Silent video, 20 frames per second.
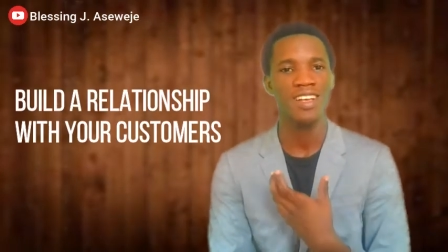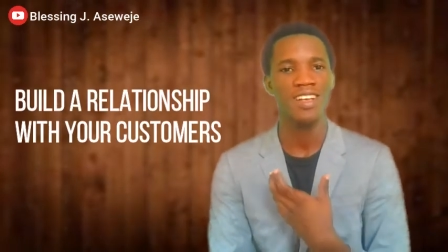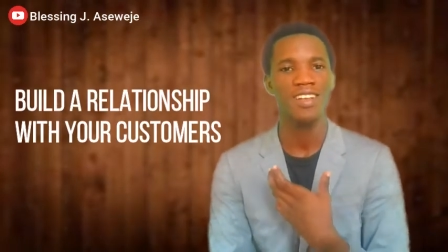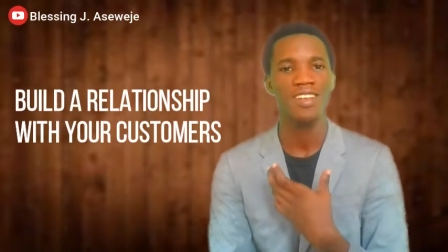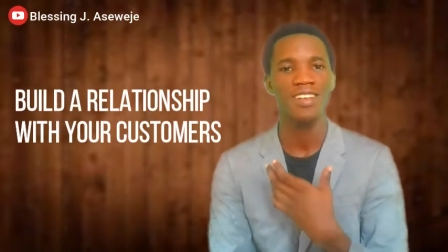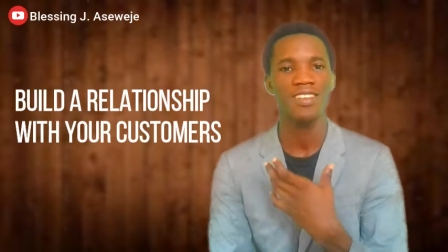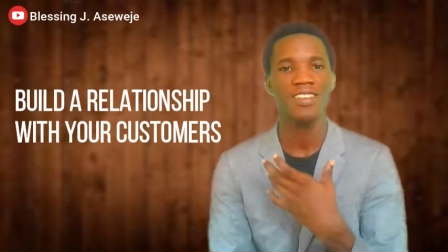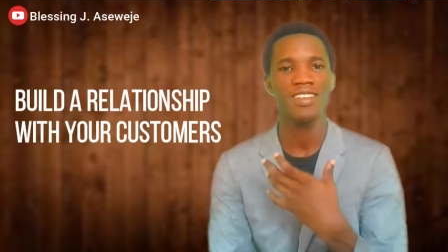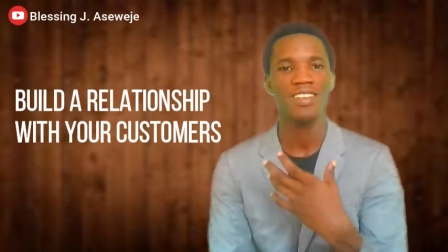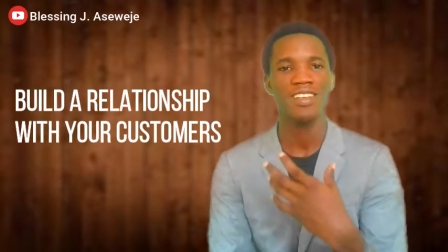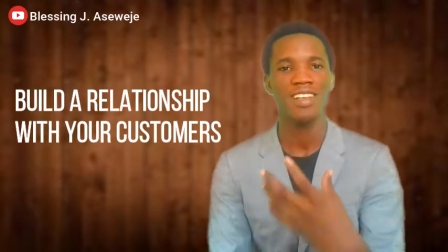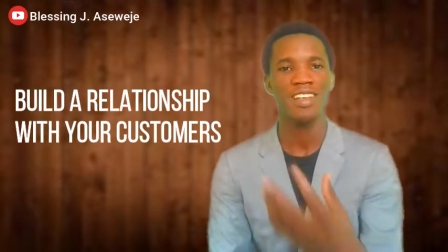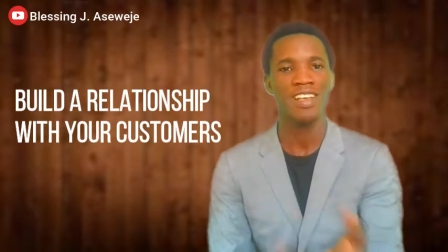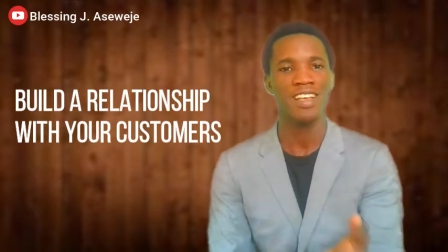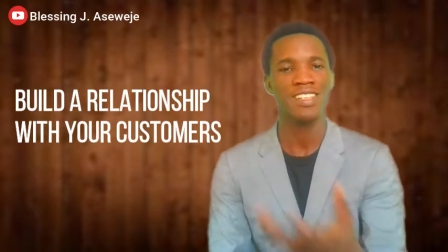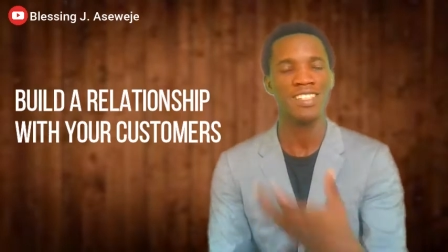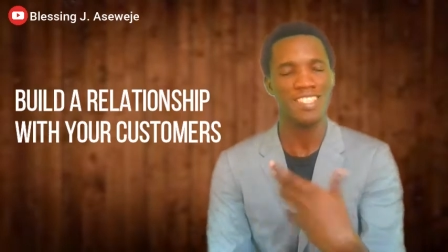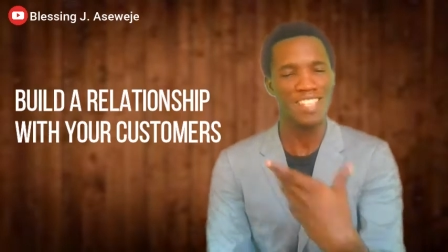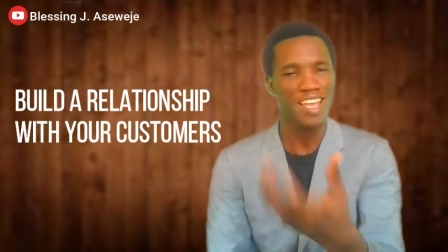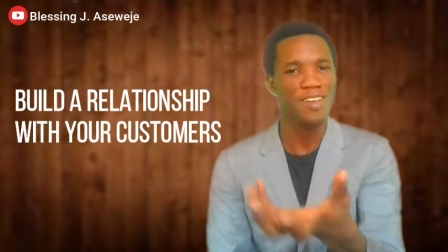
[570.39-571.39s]
Uh,
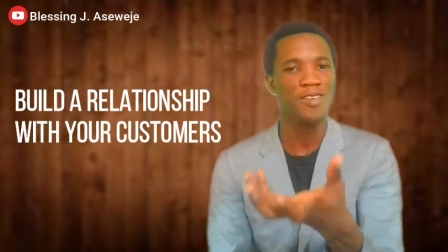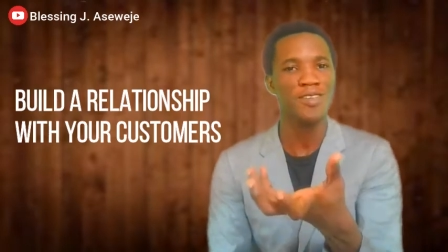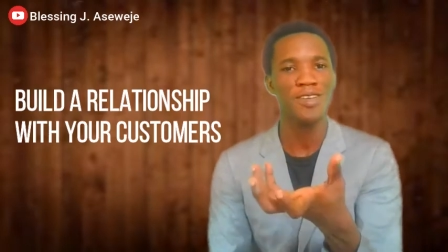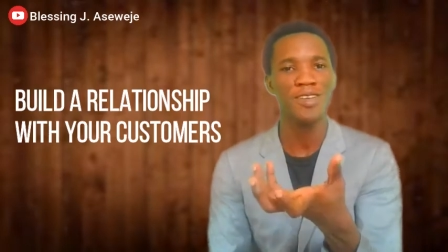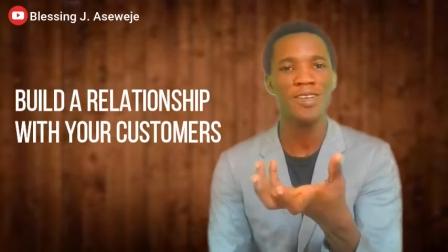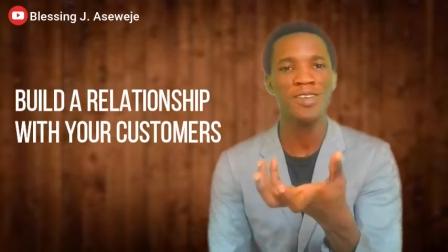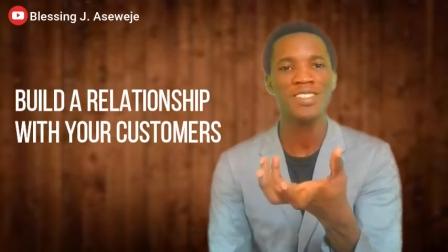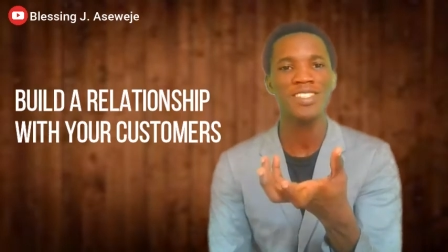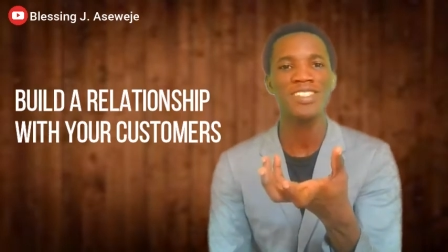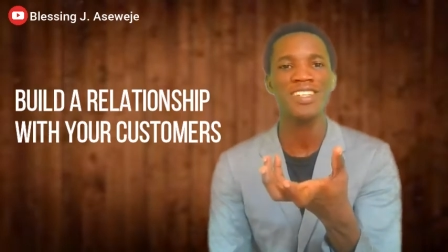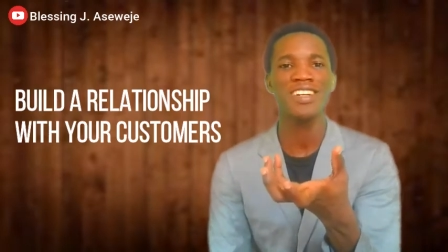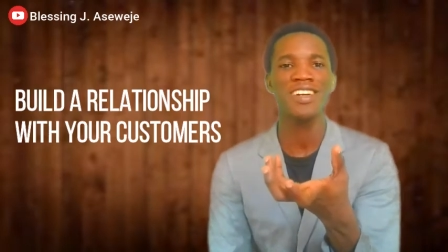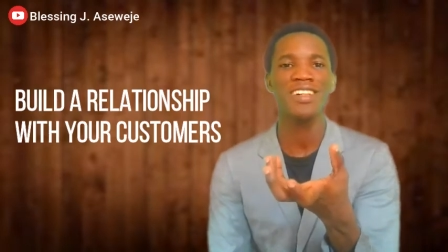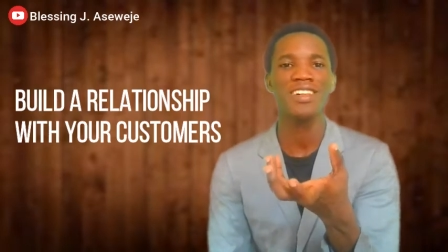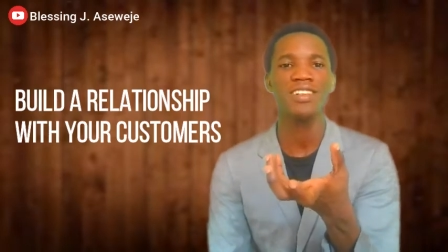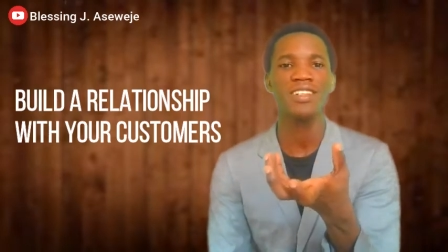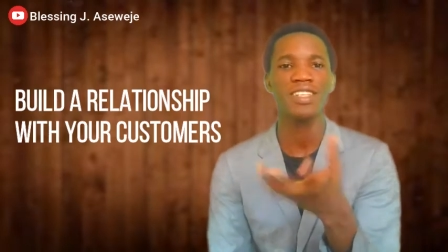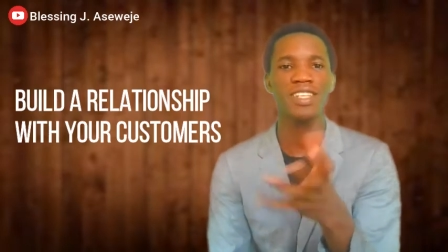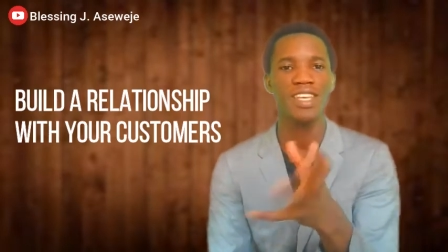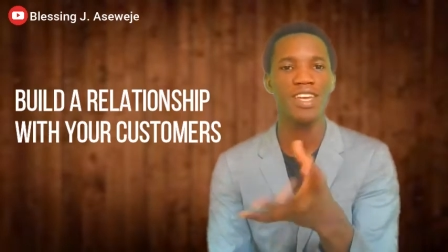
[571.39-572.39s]
a
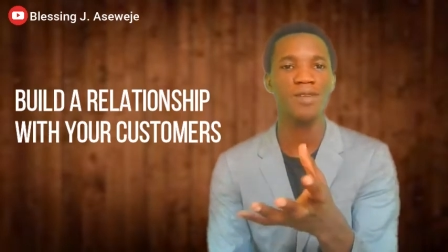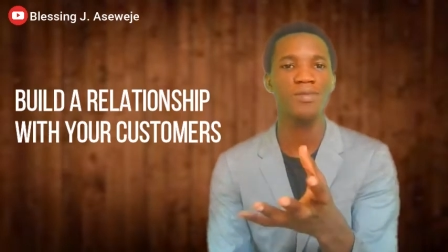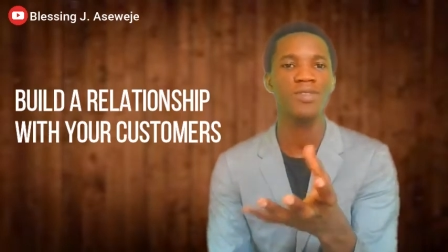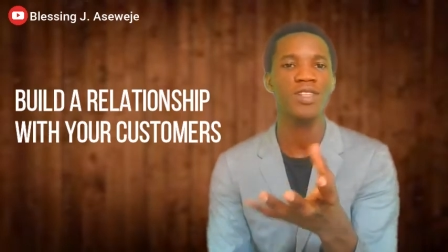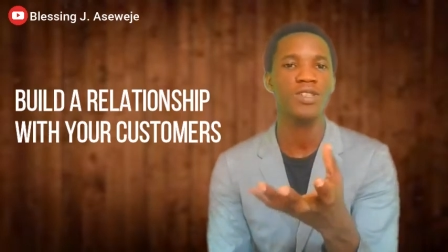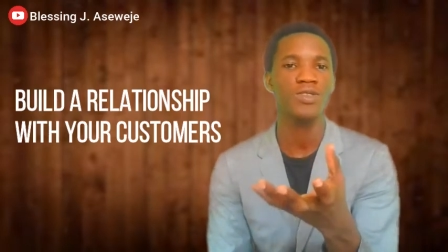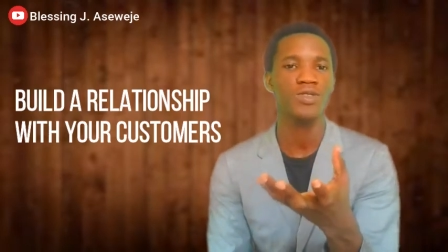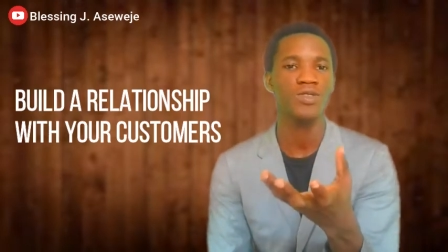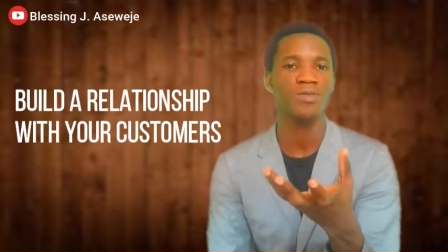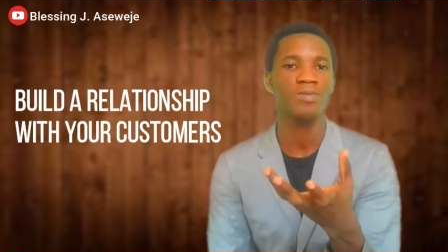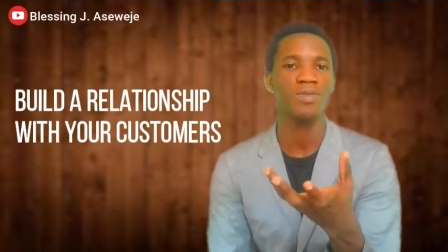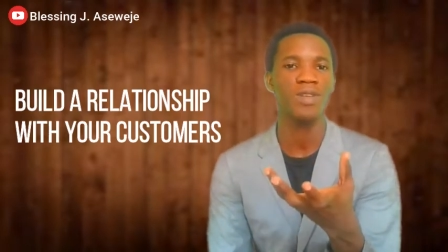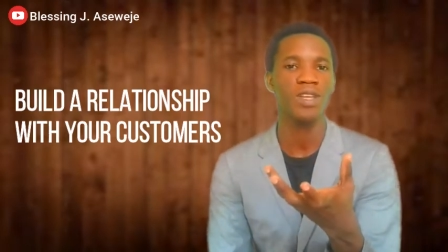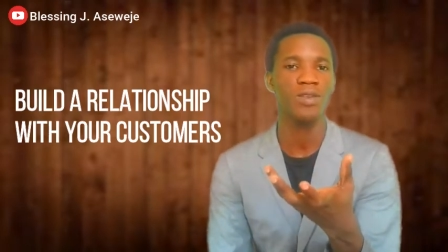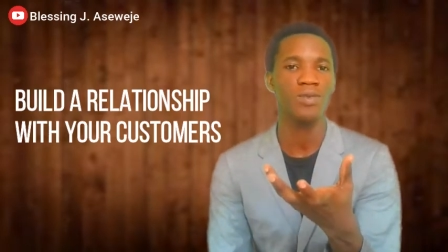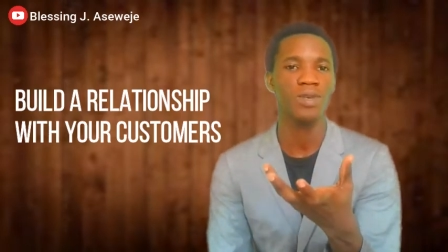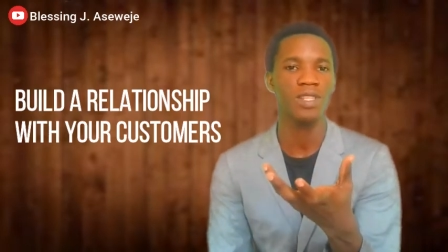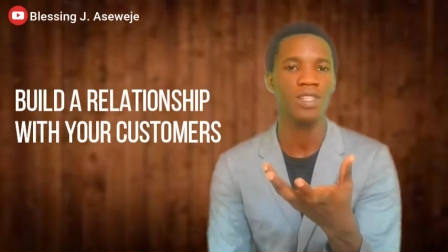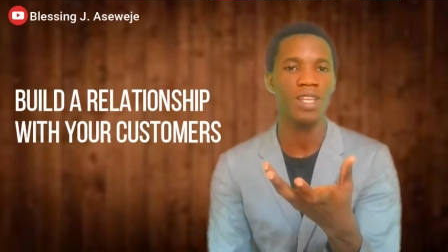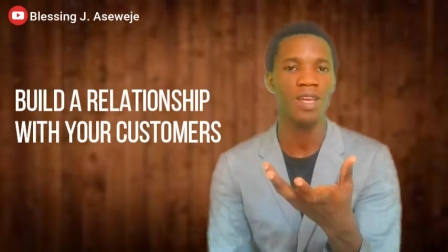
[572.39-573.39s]
psychological game that you're
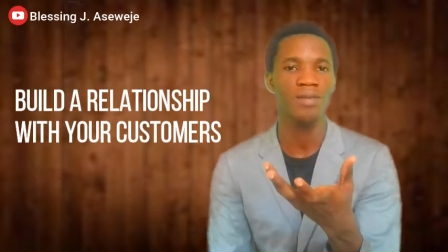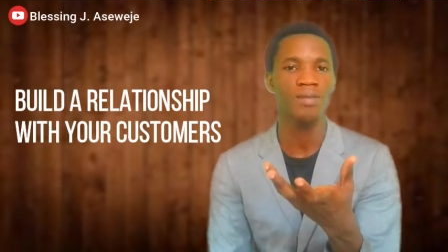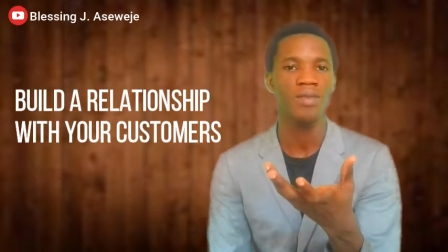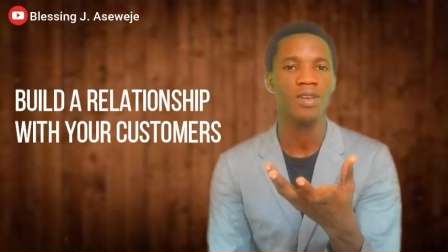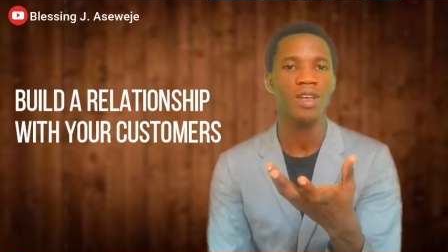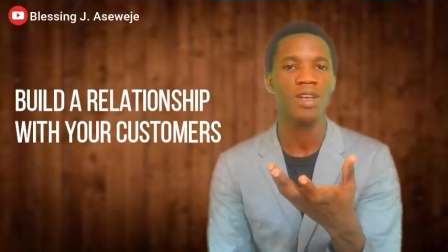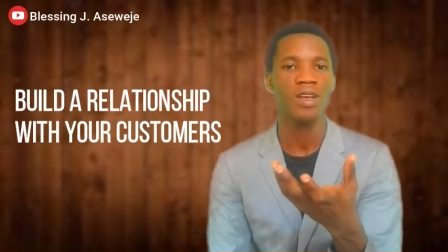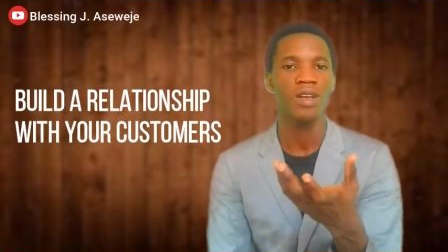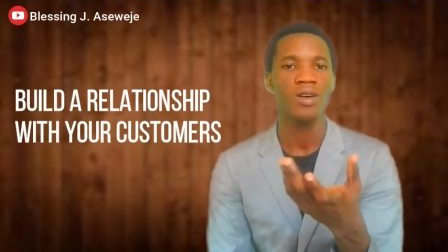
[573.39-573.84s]
playing with them,